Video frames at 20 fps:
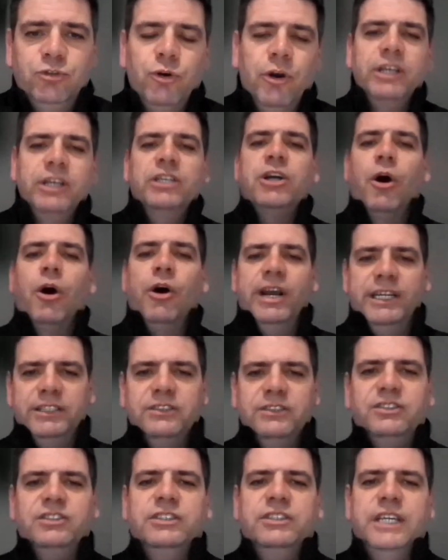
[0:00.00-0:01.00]
we try and
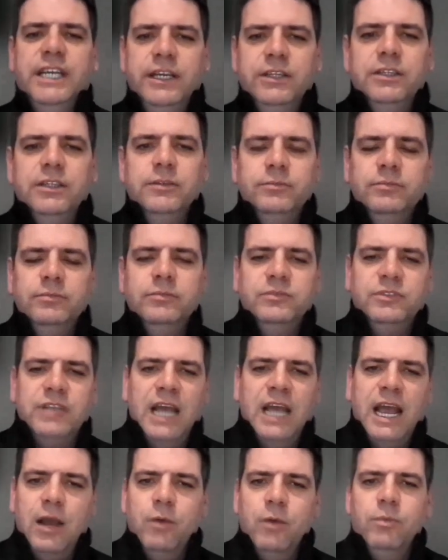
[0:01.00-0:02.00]
guide and steer them
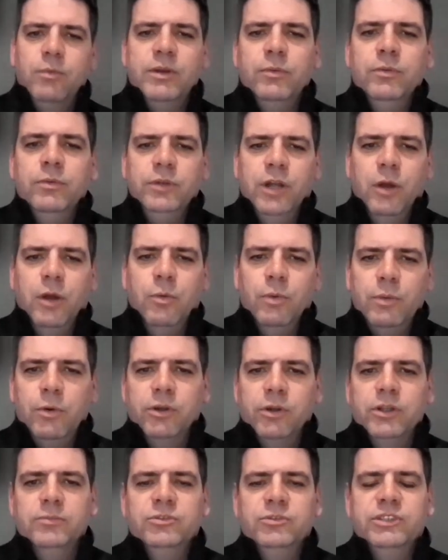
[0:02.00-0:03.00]
to how we, you know, we
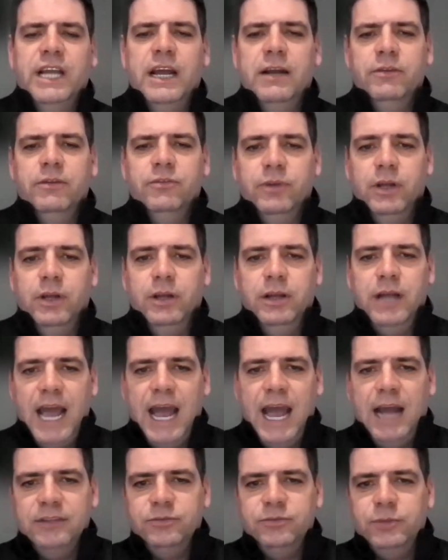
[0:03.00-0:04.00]
want them to
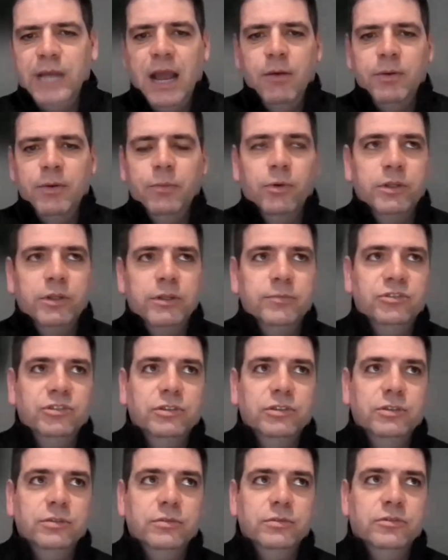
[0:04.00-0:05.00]
act, to how we want them
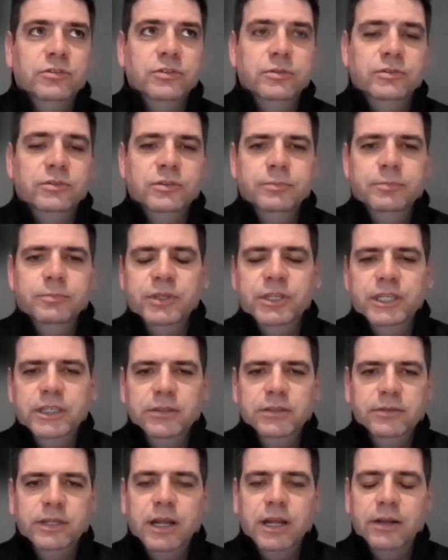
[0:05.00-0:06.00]
to
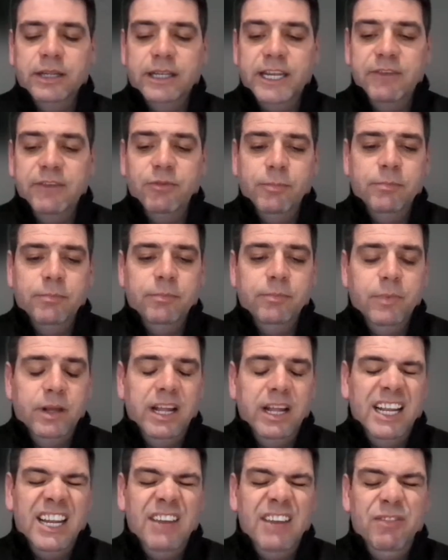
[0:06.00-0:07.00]
be, and give them,
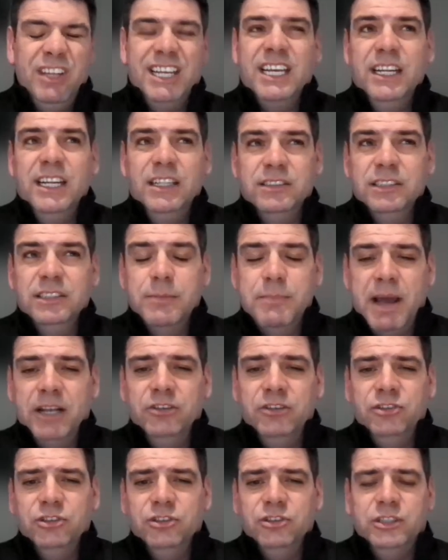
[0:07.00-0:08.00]
and give the kids and the
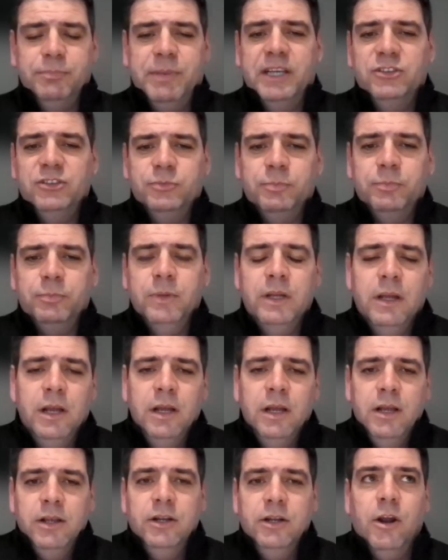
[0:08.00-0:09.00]
managers the best,
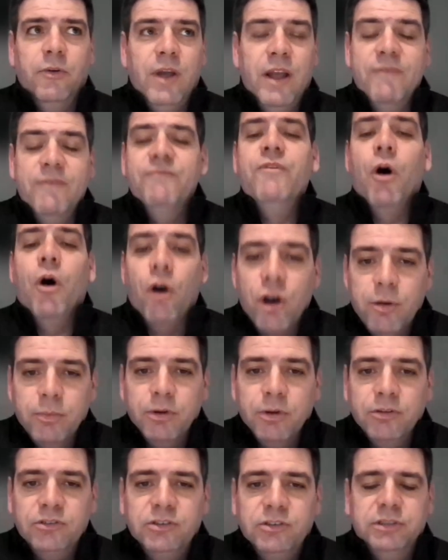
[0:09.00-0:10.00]
you know,
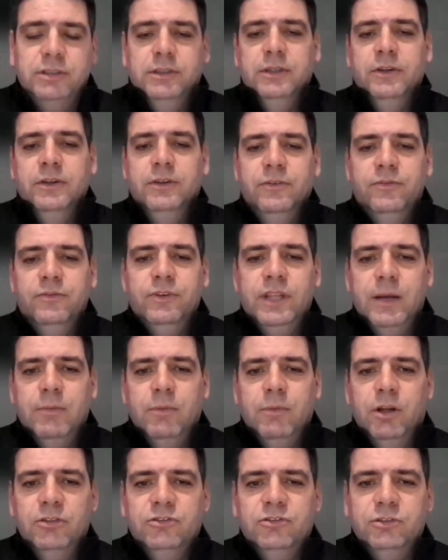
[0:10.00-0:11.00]
environment for
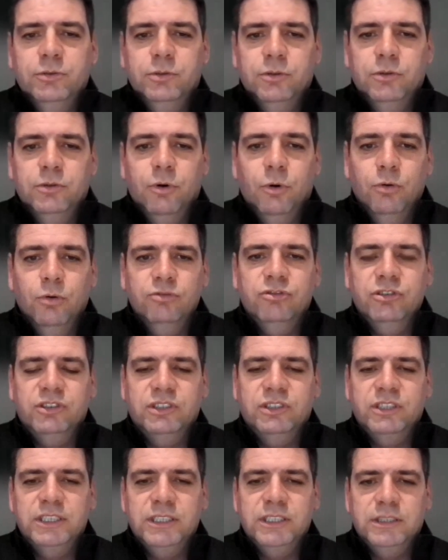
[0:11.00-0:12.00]
them lot to all
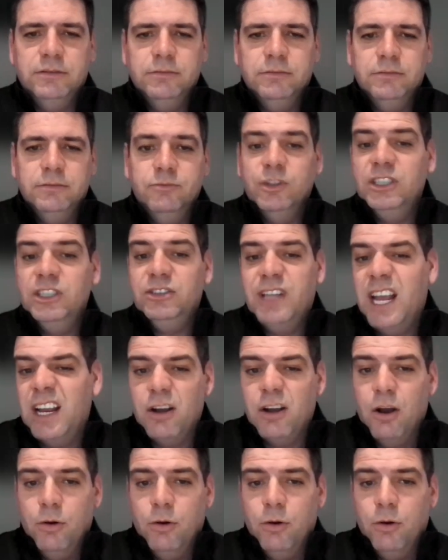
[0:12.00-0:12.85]
succeed and reach